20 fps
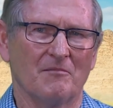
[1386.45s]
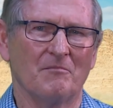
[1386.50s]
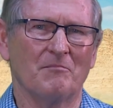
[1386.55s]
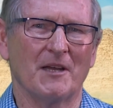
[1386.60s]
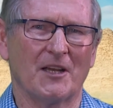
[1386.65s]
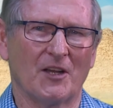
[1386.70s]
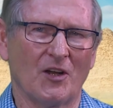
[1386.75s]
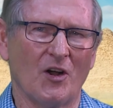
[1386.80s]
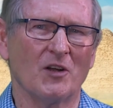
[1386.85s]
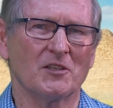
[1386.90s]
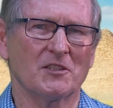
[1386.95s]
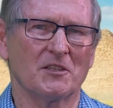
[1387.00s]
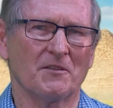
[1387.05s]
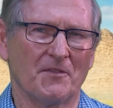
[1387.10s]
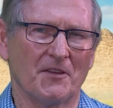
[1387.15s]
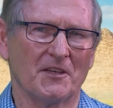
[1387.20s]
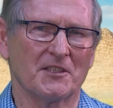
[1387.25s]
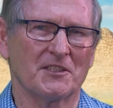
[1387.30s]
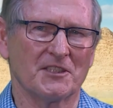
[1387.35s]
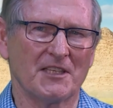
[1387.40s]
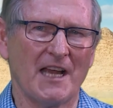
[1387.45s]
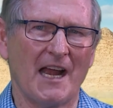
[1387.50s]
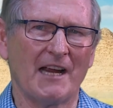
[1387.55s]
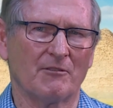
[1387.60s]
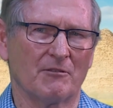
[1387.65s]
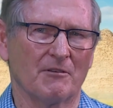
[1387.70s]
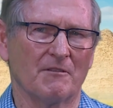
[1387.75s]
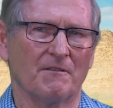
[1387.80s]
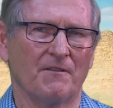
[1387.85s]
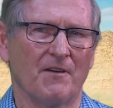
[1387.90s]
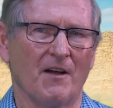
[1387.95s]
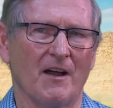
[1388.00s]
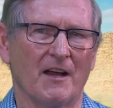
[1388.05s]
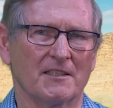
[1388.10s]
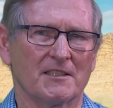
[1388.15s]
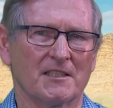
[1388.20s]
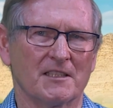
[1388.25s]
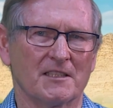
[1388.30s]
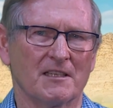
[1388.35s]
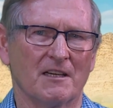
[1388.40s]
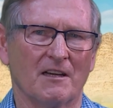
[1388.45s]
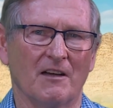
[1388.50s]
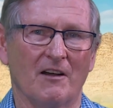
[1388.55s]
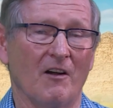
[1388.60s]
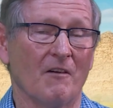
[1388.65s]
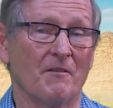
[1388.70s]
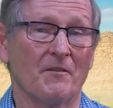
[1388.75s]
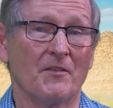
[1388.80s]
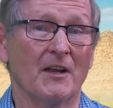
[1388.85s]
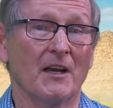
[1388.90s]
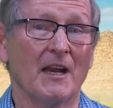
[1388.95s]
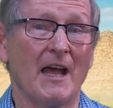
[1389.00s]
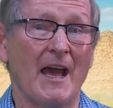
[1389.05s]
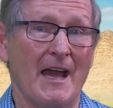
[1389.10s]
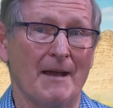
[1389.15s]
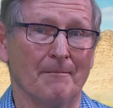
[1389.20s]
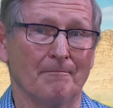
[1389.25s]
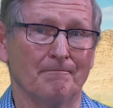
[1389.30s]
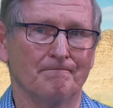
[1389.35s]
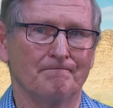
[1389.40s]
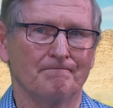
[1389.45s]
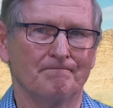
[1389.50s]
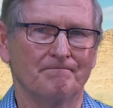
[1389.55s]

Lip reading: because of the sacrifice of the Lamb.